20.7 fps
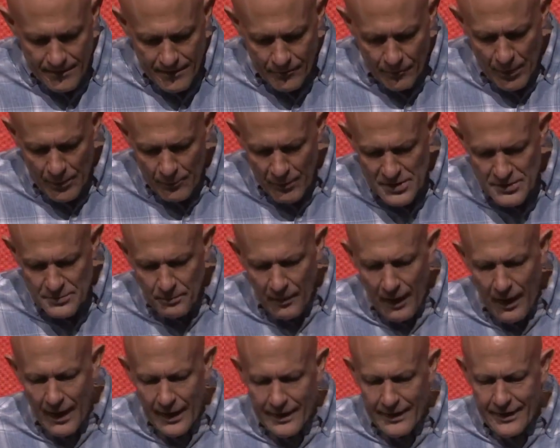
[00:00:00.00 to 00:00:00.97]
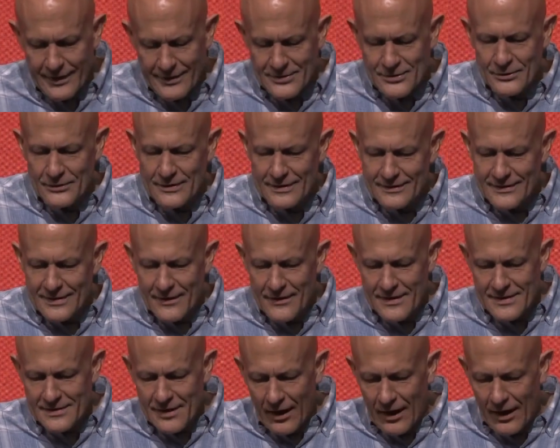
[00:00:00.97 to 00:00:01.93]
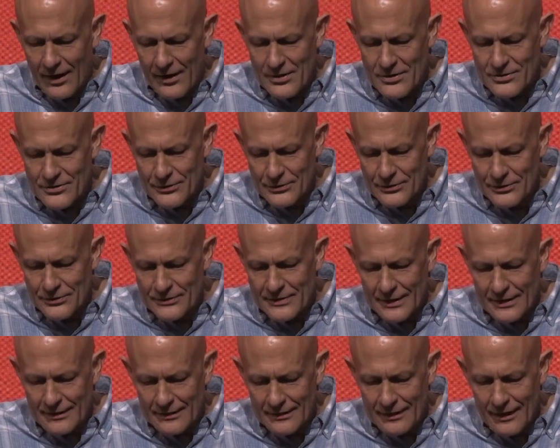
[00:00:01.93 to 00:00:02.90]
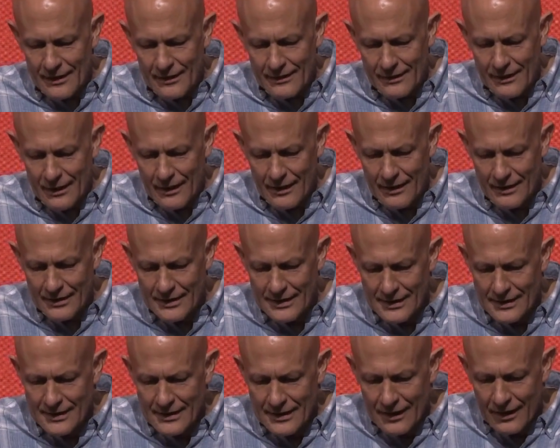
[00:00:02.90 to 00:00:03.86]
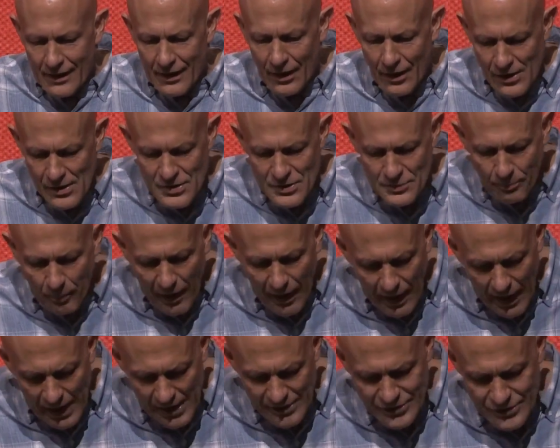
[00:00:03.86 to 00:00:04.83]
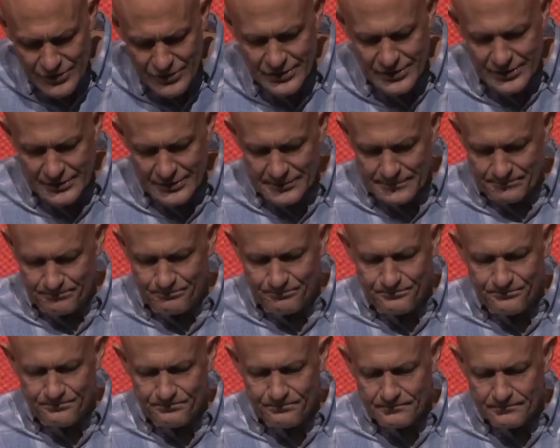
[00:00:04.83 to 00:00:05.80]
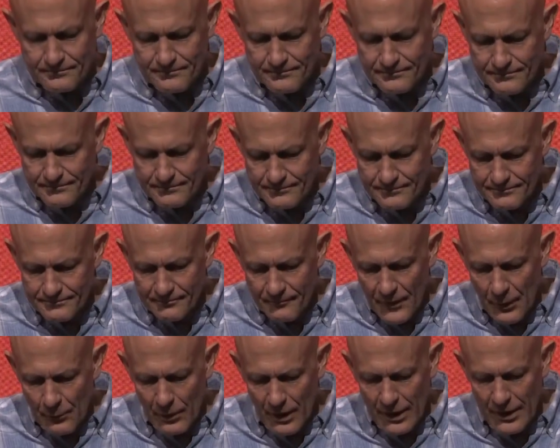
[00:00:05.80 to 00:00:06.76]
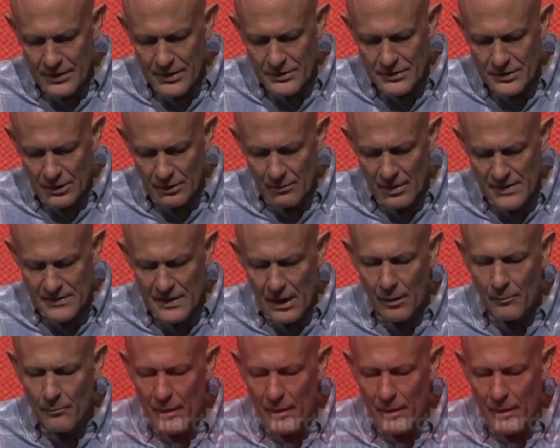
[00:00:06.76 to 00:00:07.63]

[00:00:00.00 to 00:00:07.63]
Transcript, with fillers: When responding to, to this hard truth, our, our heart's posture really determines our